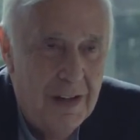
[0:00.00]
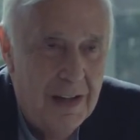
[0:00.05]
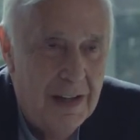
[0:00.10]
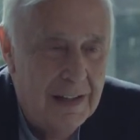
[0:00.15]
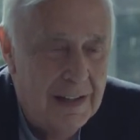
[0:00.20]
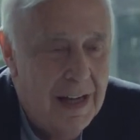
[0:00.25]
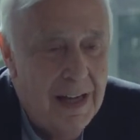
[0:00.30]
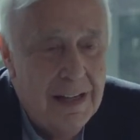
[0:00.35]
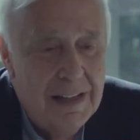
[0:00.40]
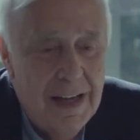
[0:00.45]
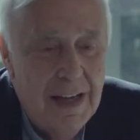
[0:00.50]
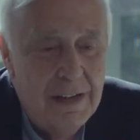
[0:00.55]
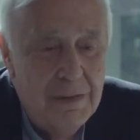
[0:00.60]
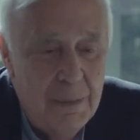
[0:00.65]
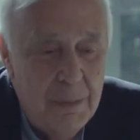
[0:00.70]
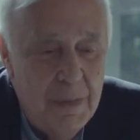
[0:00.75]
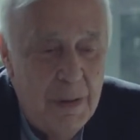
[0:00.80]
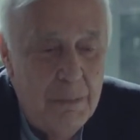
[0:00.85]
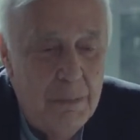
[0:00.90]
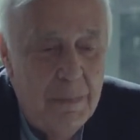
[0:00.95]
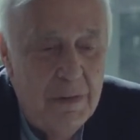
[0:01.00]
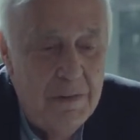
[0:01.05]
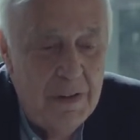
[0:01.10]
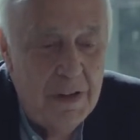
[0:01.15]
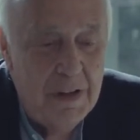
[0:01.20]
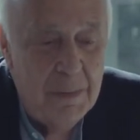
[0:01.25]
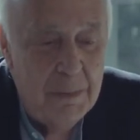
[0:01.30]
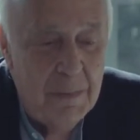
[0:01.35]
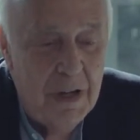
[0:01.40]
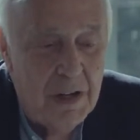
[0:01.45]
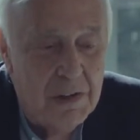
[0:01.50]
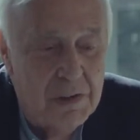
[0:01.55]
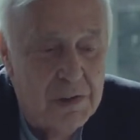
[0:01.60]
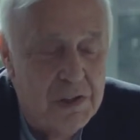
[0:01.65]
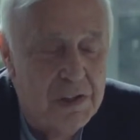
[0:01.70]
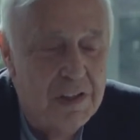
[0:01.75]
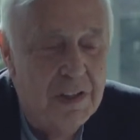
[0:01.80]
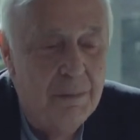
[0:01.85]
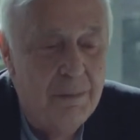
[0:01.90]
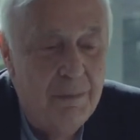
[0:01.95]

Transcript: And I remember very much